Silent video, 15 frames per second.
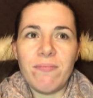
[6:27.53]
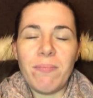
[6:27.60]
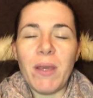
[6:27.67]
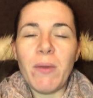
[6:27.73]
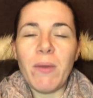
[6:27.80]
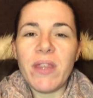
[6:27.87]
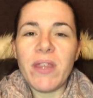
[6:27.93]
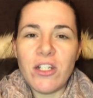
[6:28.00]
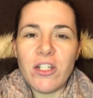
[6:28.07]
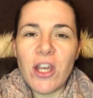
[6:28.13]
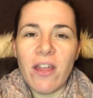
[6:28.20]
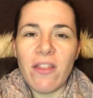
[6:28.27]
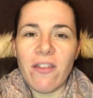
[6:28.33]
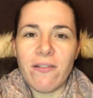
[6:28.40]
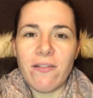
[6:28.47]
be with
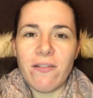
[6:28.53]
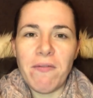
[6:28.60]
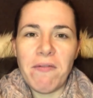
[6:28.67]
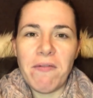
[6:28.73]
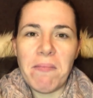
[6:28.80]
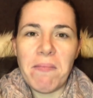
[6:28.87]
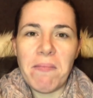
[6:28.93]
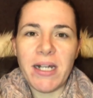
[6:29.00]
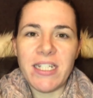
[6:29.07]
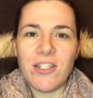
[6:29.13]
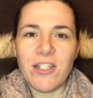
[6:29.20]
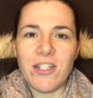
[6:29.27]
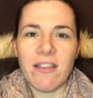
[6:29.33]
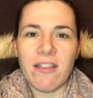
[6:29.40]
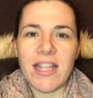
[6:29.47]
each other and remind
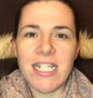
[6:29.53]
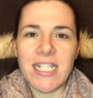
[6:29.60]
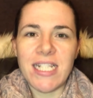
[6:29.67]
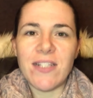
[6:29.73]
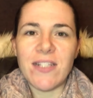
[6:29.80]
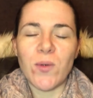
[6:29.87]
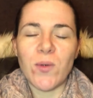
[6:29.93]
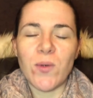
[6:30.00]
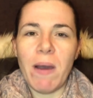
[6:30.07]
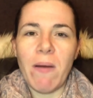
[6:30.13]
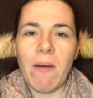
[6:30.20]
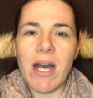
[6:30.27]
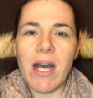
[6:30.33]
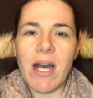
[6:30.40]
each other this is all about